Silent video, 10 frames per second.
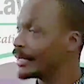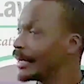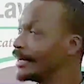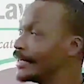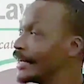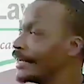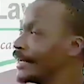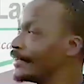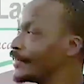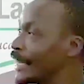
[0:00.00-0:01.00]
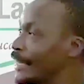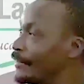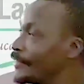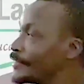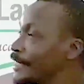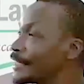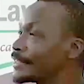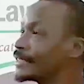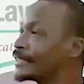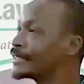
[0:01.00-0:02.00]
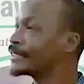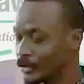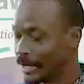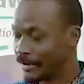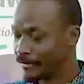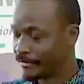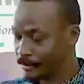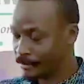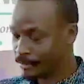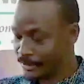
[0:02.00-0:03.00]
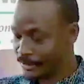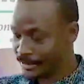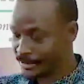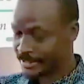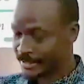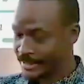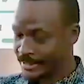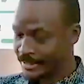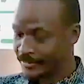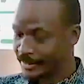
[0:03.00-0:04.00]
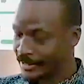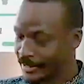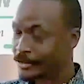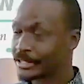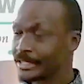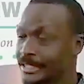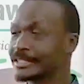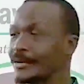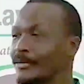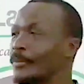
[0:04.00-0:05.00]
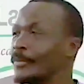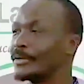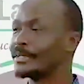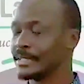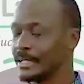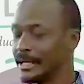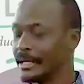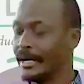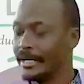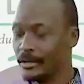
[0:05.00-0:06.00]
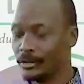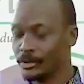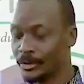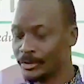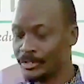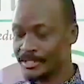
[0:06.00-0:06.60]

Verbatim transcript: and if he had five sticks, he's going to have five points. If he had four sticks, there were four points. And he would throw those